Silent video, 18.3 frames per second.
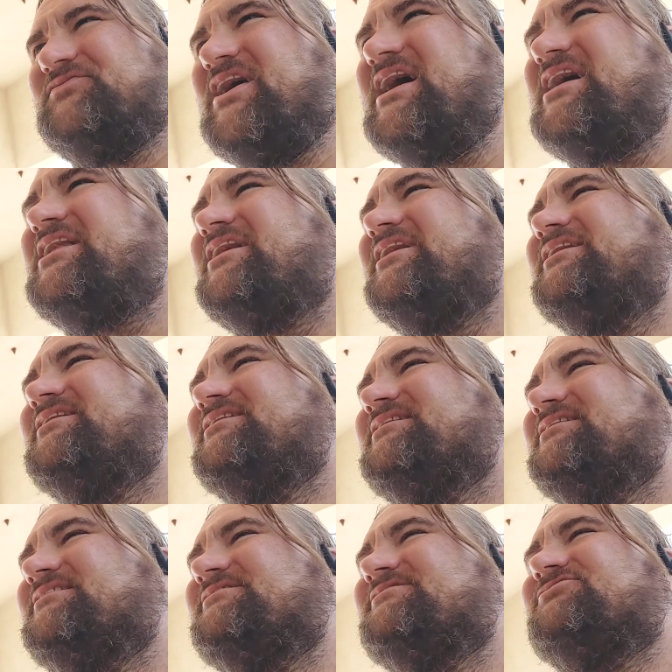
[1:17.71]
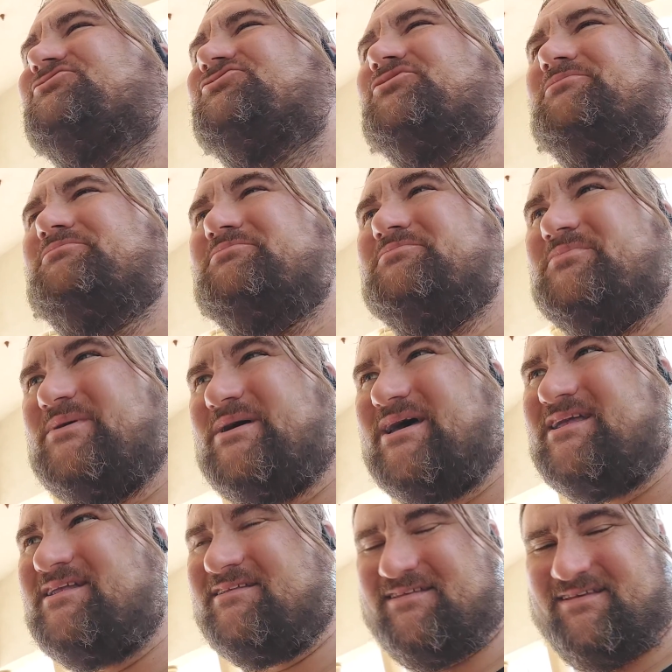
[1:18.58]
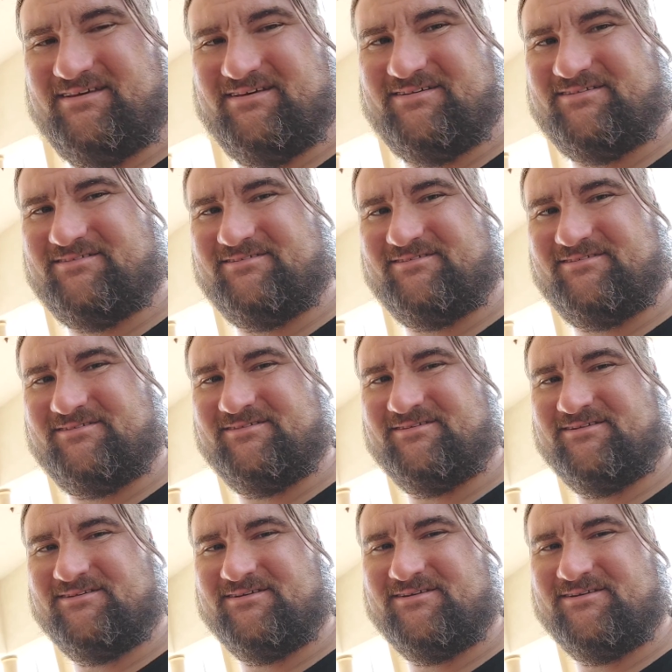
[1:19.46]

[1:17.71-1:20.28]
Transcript: data is tremendous